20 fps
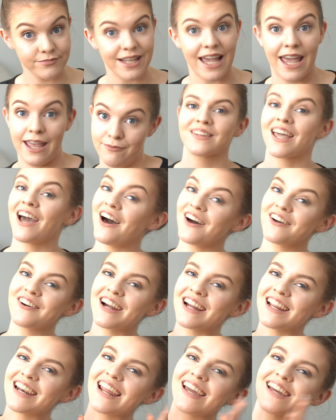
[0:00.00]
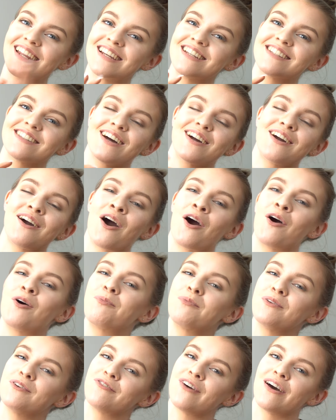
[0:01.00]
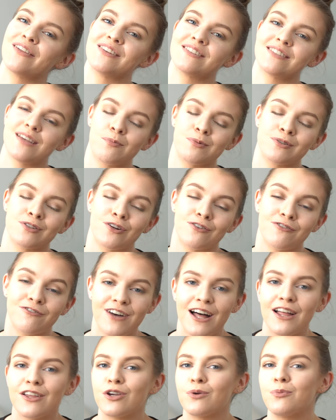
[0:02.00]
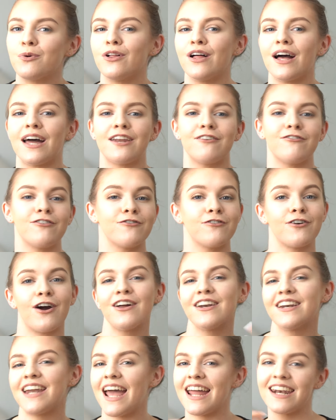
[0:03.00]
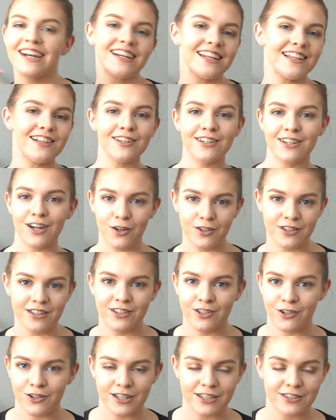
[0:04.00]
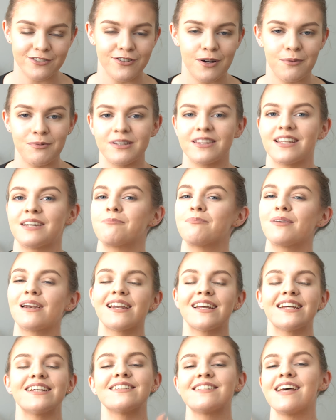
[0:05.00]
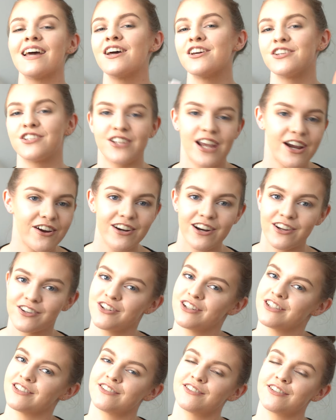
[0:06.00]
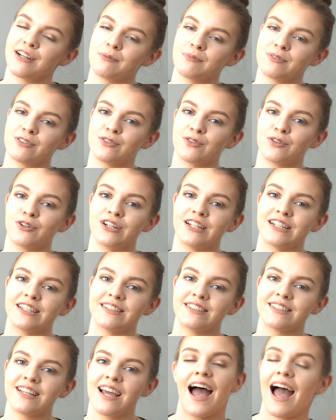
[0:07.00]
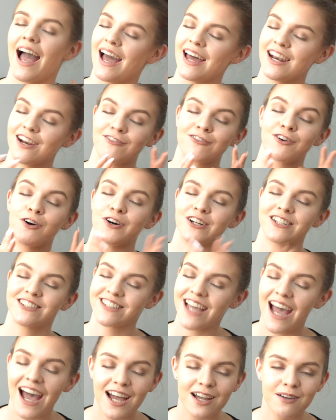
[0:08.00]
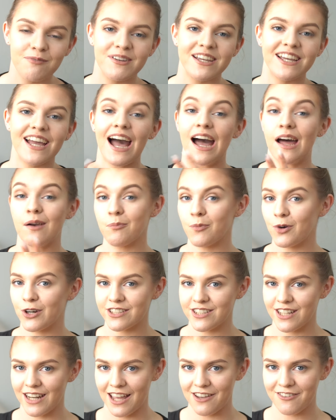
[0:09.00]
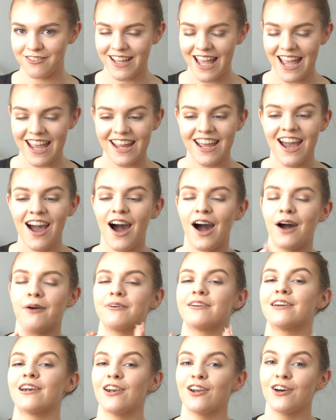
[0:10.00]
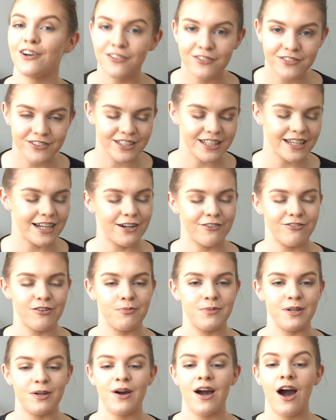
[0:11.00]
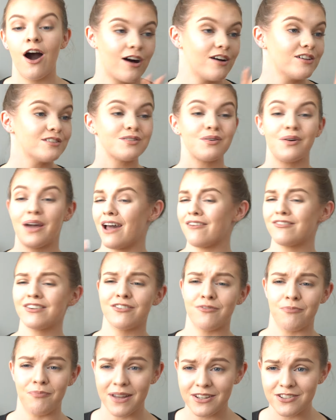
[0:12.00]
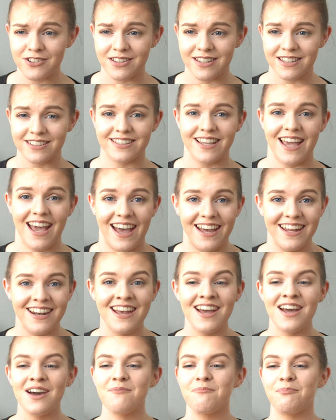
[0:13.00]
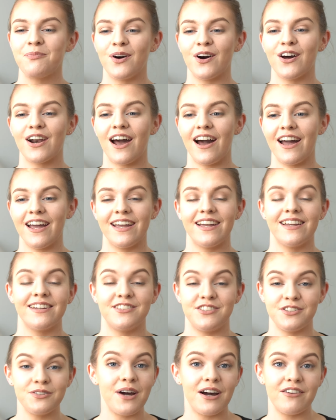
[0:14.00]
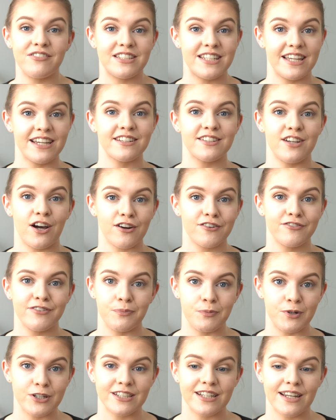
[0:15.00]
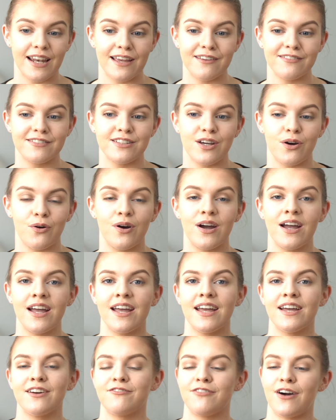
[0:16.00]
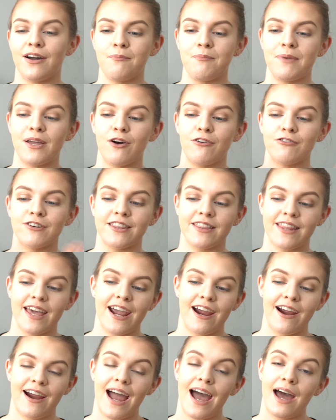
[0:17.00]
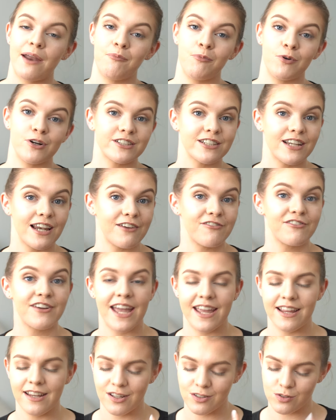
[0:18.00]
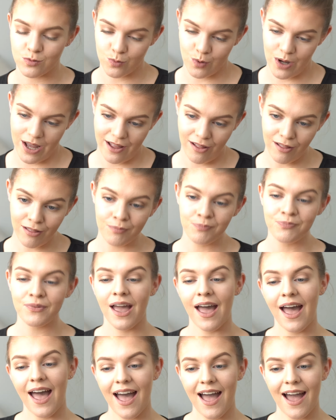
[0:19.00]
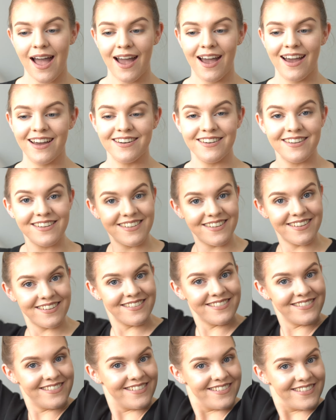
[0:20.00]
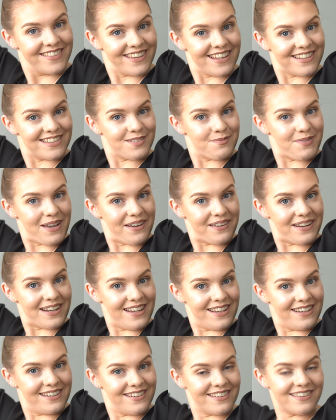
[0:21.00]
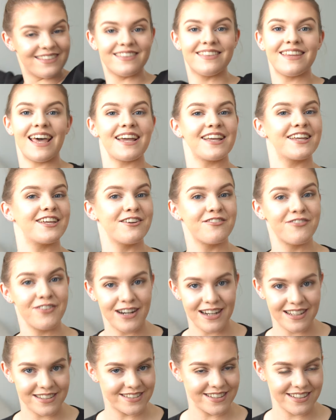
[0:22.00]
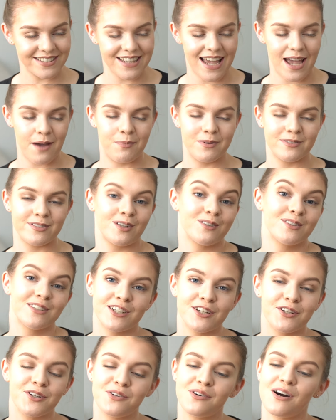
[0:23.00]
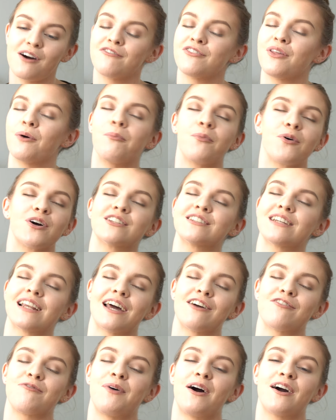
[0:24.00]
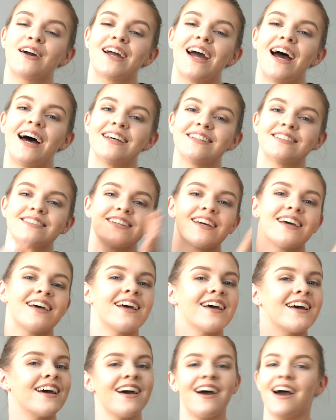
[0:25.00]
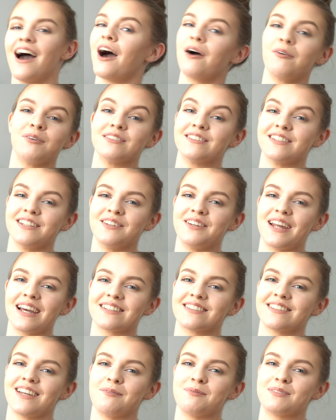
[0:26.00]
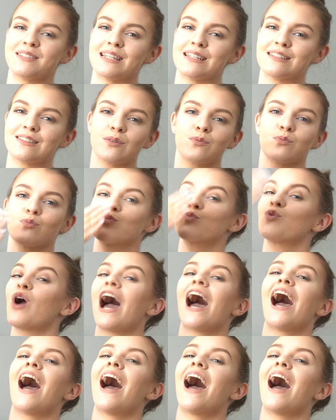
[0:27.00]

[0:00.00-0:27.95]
Okay. All right, ladies, I hope you found this episode valuable. And if you've gotten any little golden nuggets from it, then please share it on your Instagram stories. And of course, tag me at More to Life Kate. I would love to hear from you. Also, I haven't even mentioned this yet, but I do have a TikTok for More to Life. So find me over there at More to Life Kate as well. And that's about it. Thank you for listening to episode 2 of the More to Life podcast. I will see you next time, sis. Mwah.